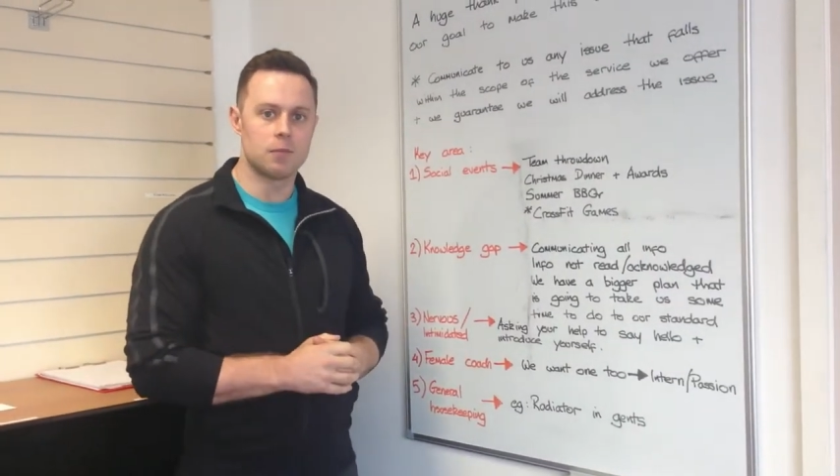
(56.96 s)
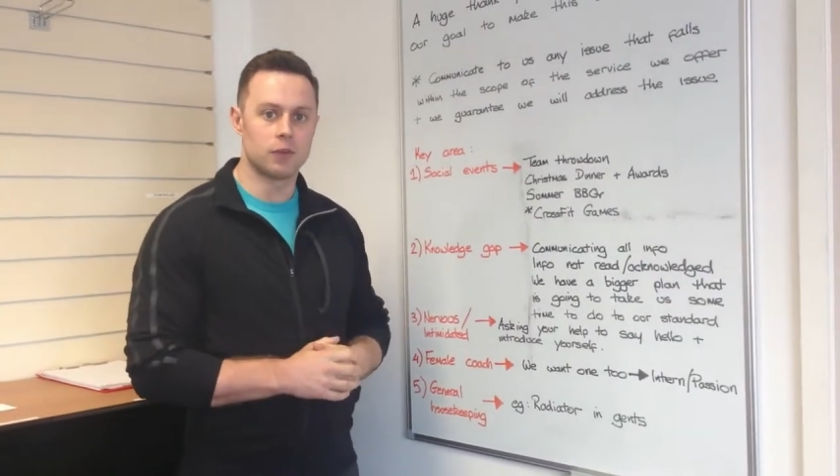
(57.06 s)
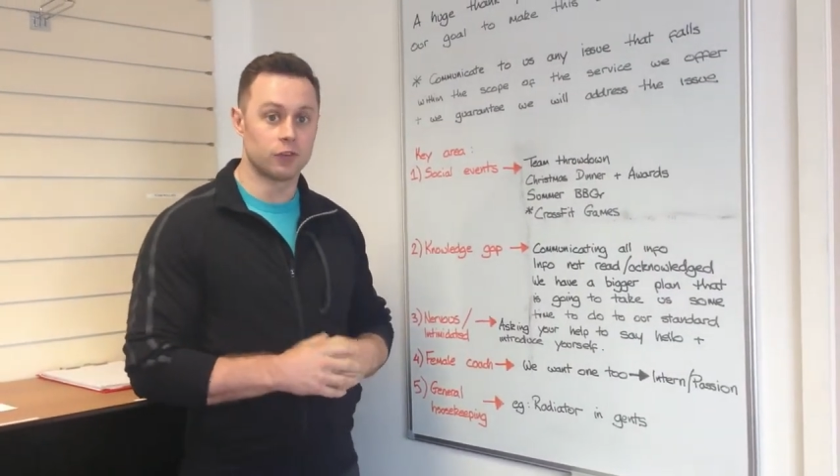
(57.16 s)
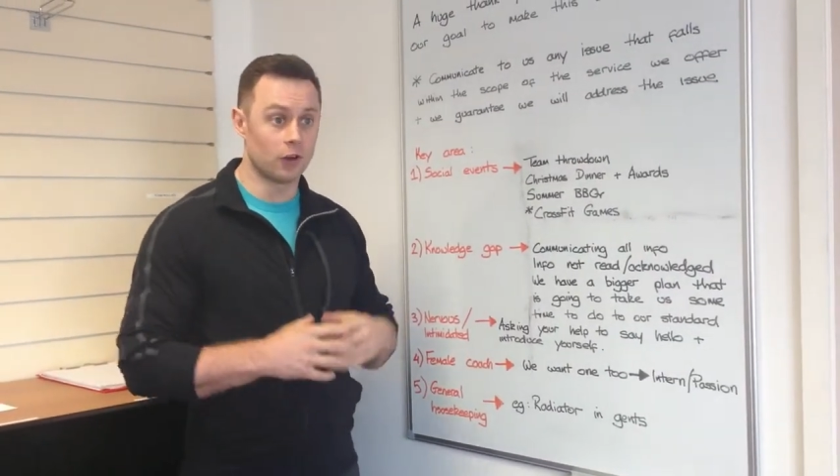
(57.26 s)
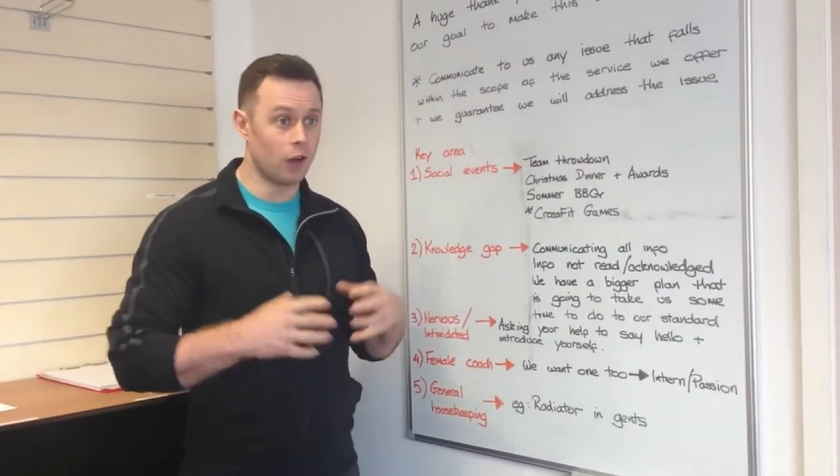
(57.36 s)

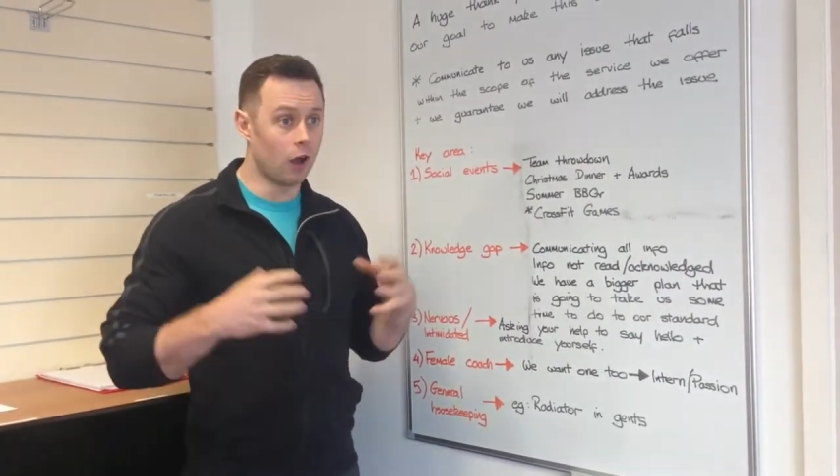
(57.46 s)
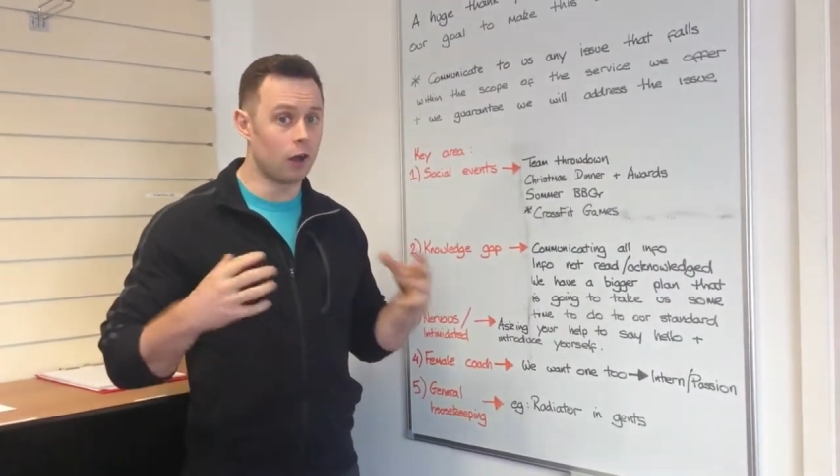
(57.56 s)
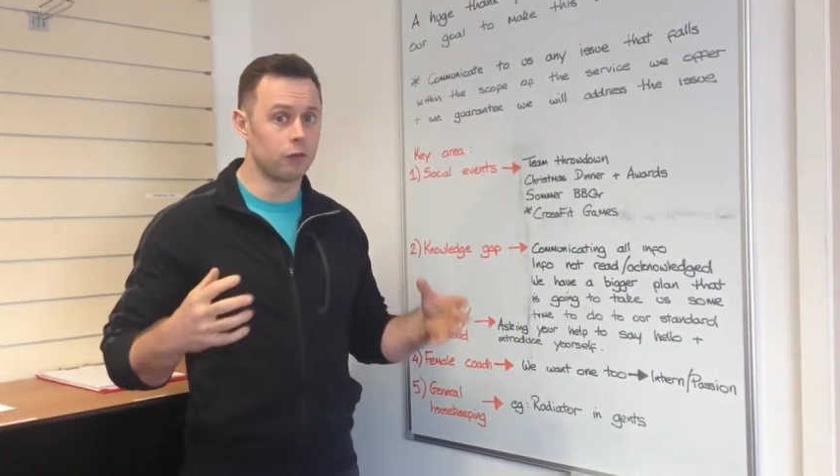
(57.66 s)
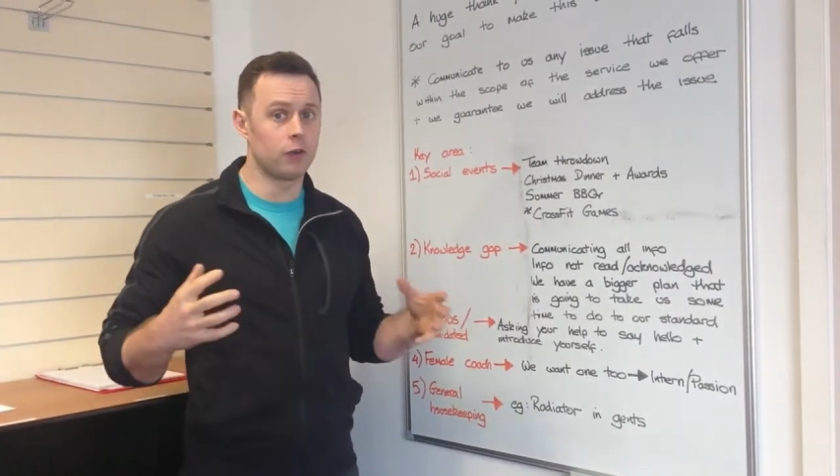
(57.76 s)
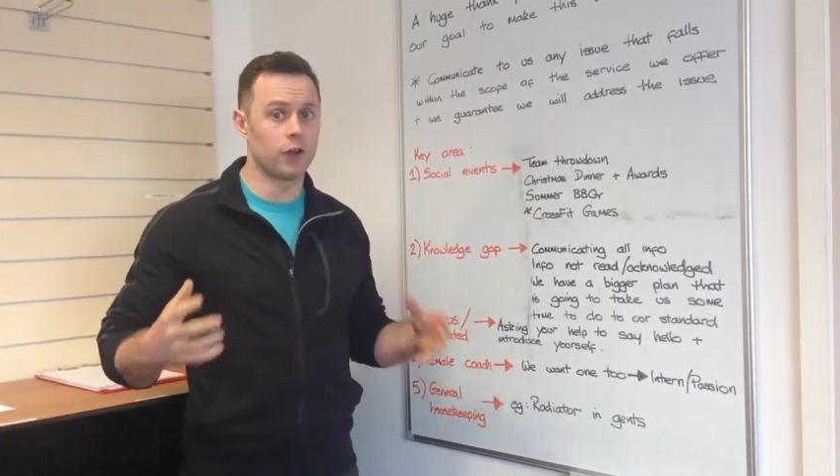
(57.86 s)
there's an
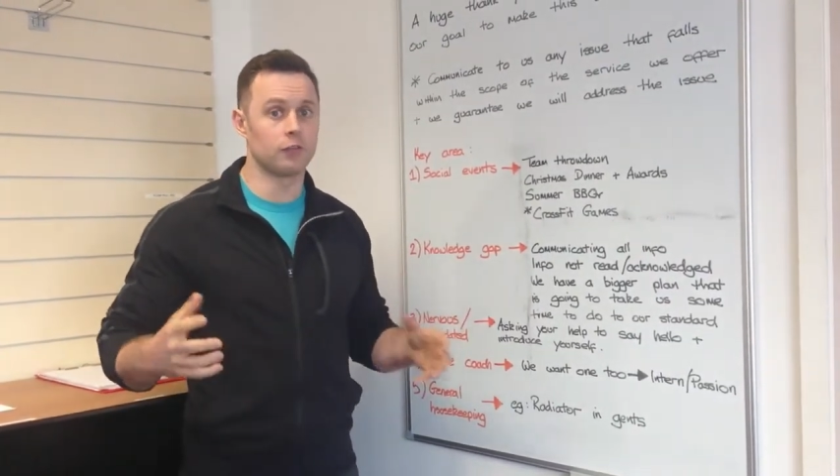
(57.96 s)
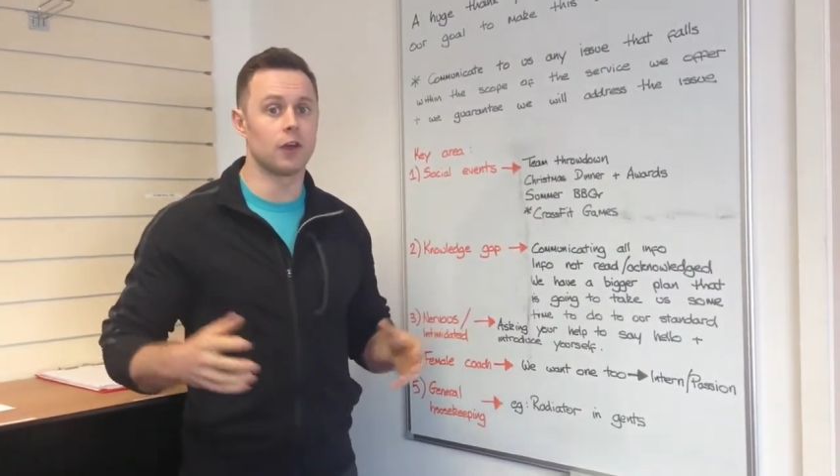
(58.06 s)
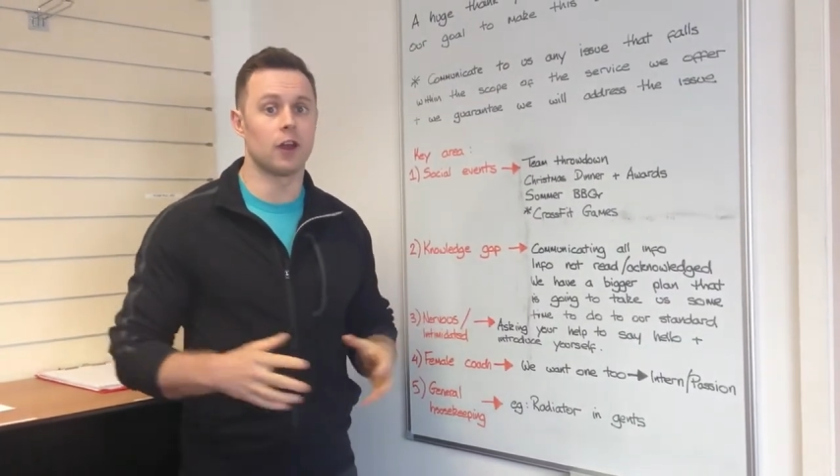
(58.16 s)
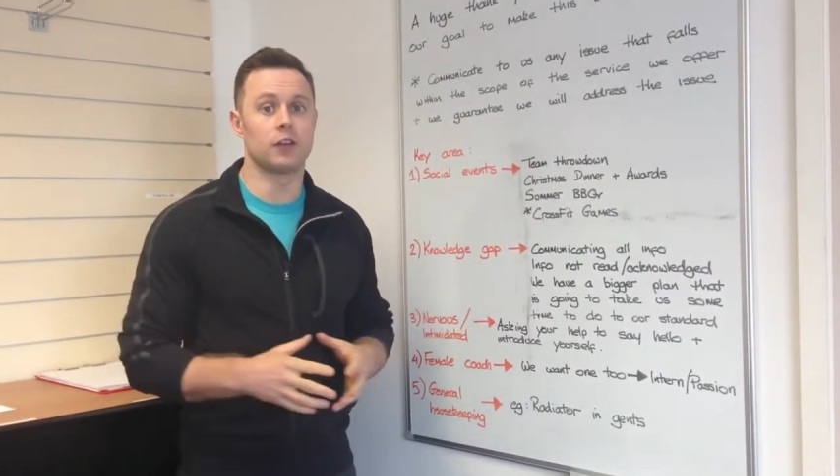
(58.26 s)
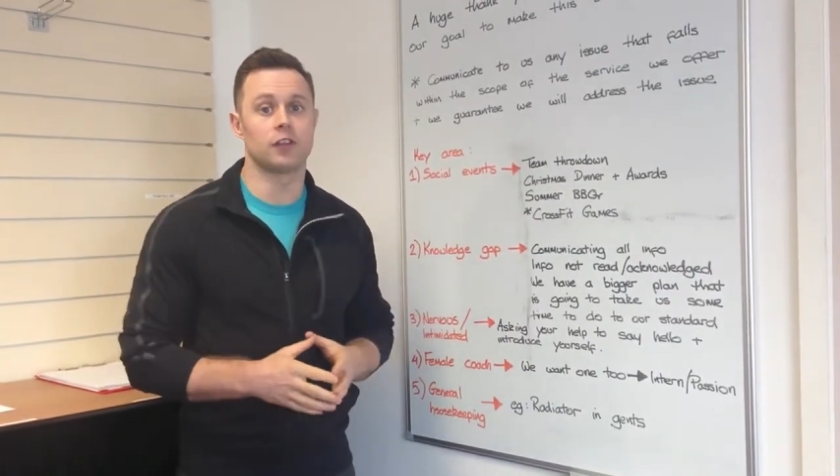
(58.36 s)
awful lot of
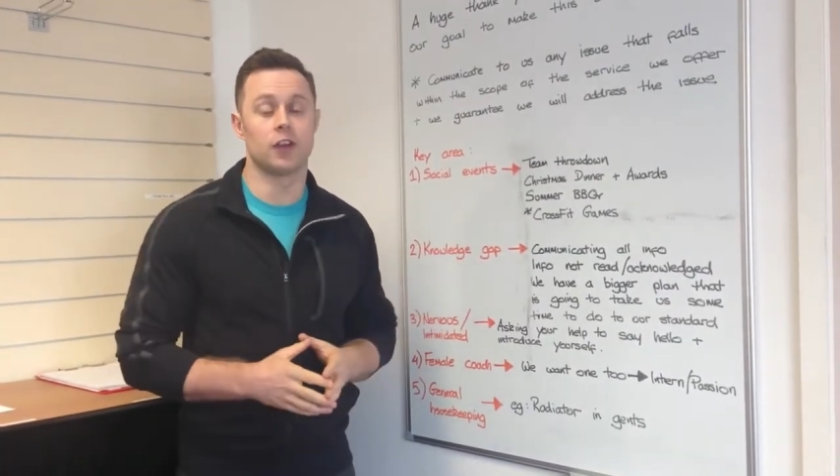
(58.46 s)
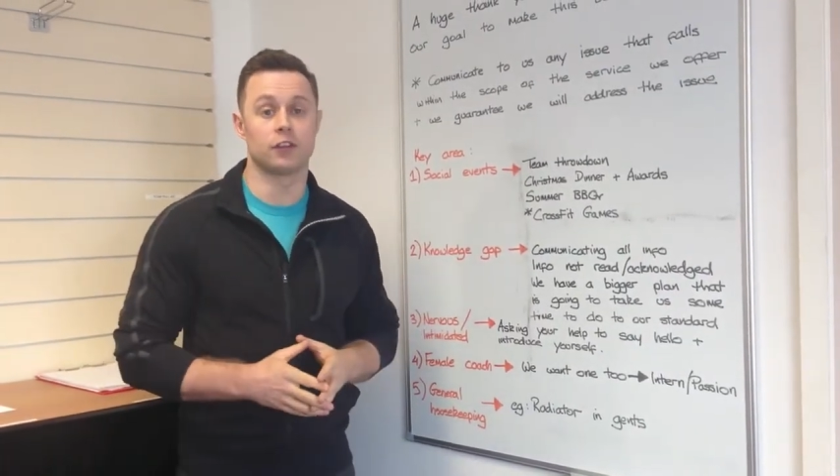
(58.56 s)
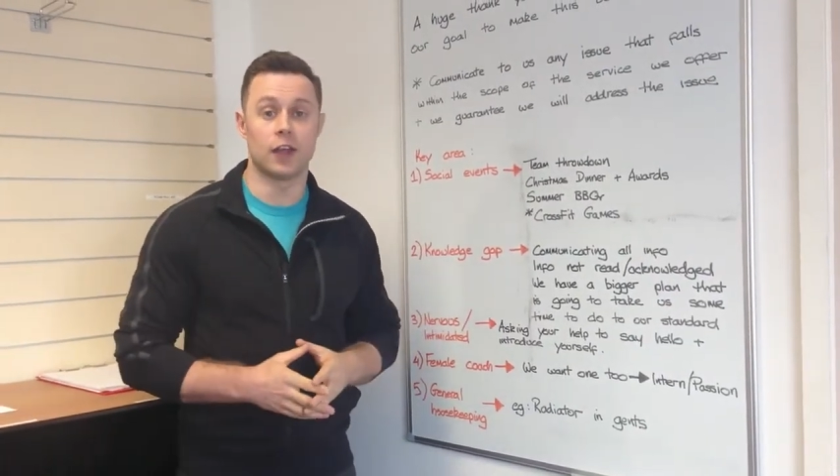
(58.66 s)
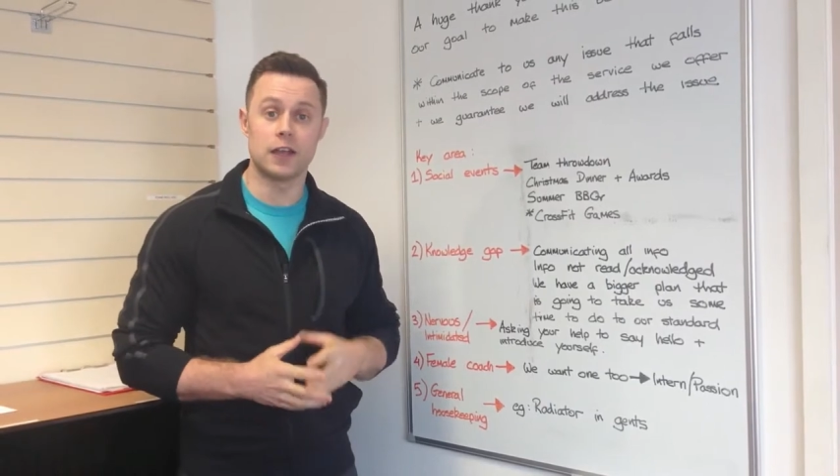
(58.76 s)
knowledge to this.